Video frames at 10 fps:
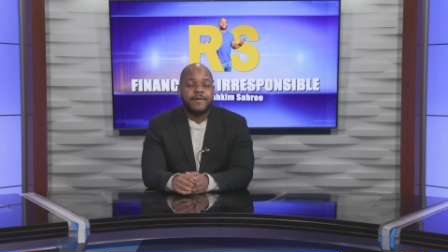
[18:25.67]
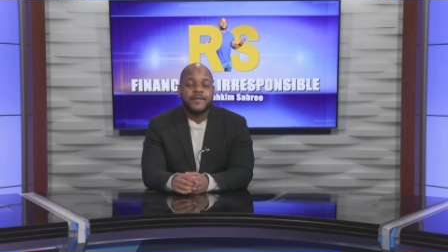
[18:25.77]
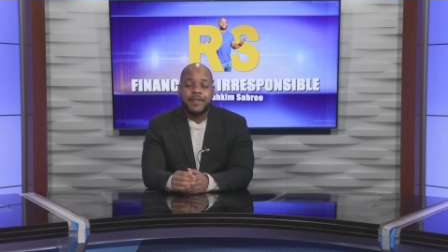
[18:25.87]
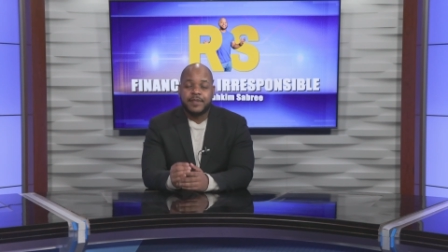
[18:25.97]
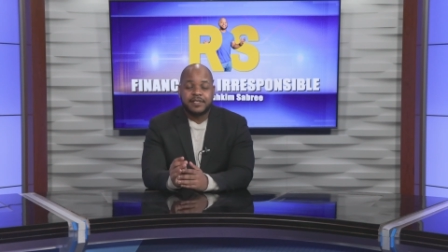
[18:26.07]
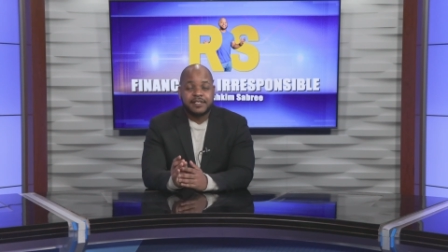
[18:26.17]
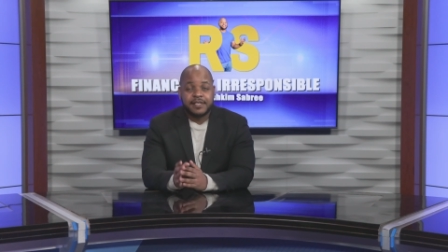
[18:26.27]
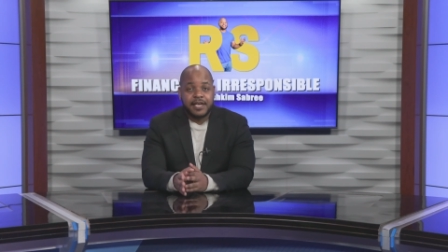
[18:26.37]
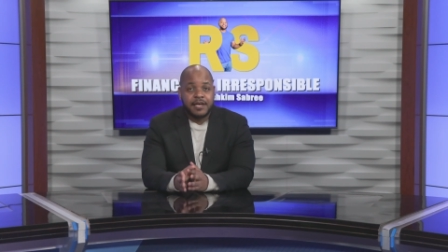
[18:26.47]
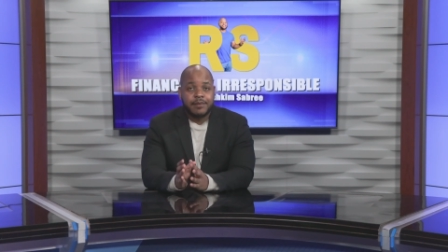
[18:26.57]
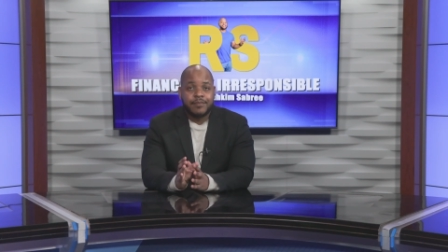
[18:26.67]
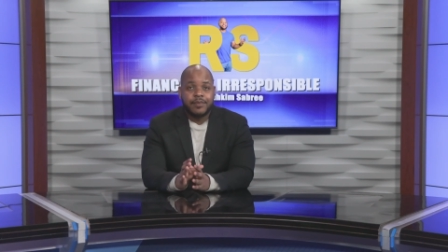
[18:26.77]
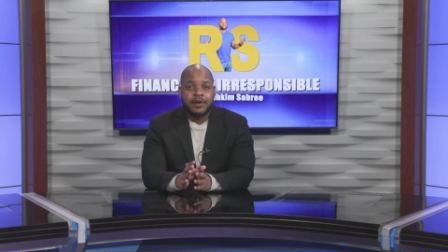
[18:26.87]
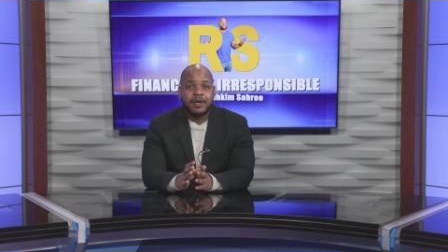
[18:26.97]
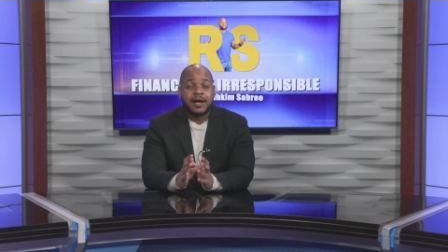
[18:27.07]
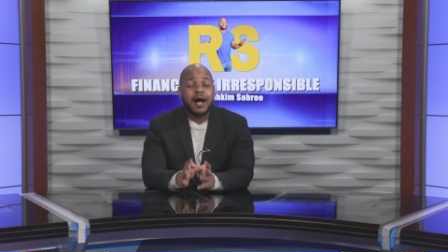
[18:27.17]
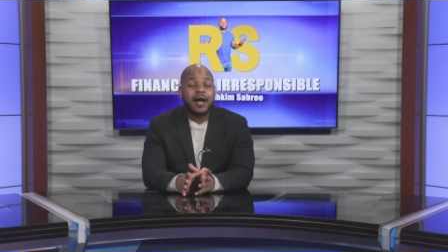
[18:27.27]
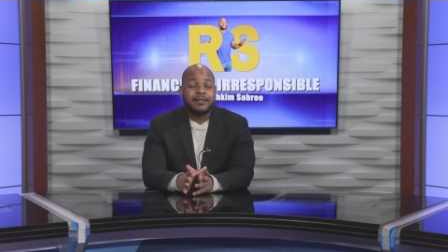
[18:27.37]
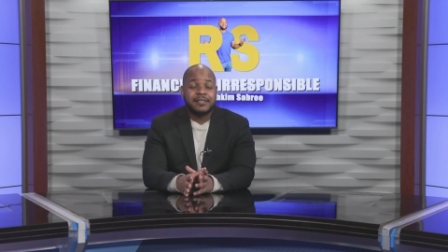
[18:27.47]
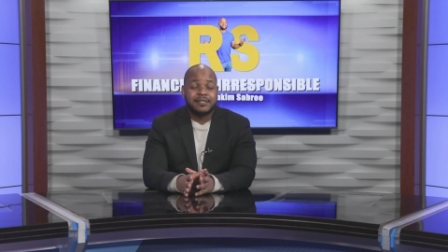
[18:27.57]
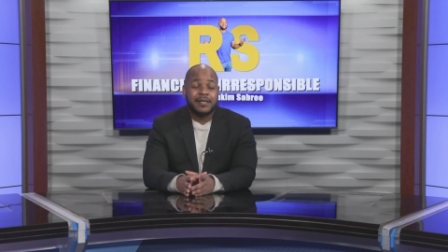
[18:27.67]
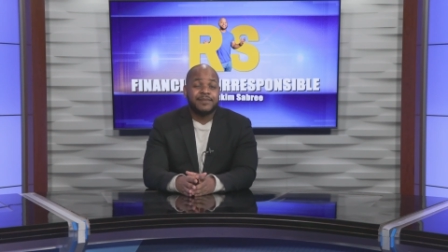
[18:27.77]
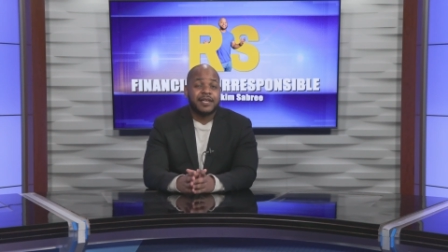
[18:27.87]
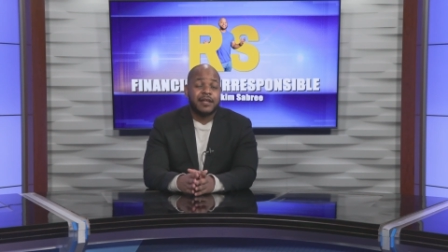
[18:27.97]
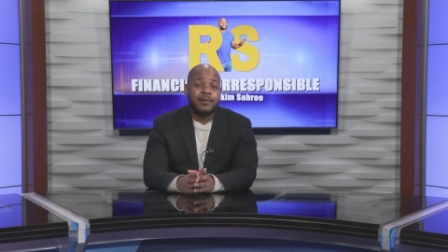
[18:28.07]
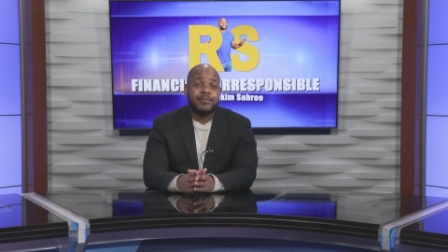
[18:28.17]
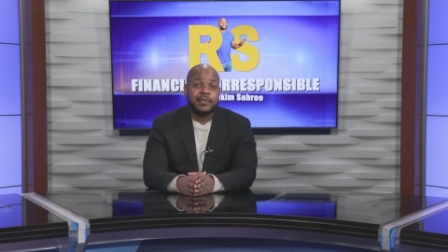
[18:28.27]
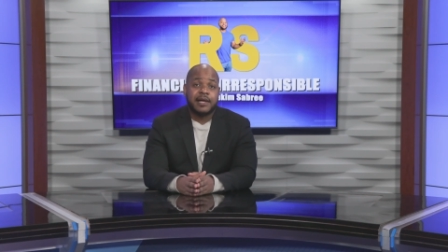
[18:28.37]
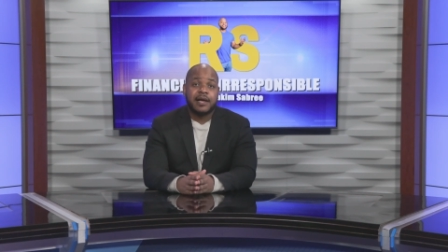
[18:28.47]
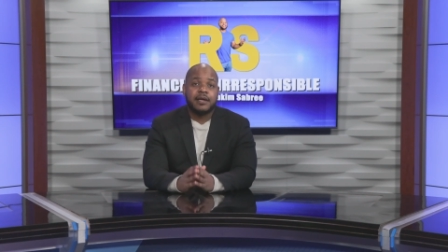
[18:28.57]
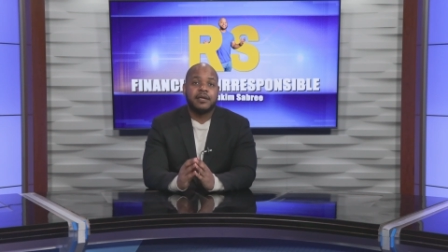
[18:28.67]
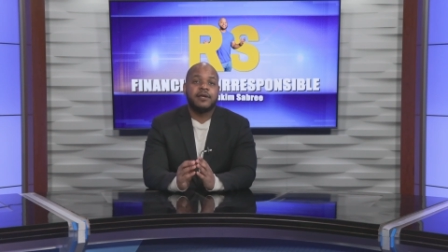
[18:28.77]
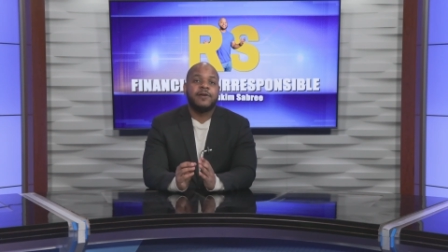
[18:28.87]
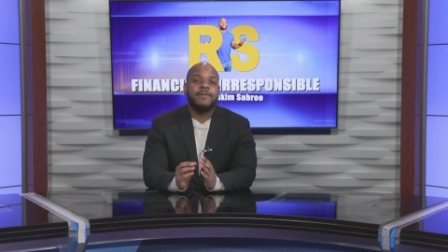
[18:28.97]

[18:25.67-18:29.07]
And the same concept can apply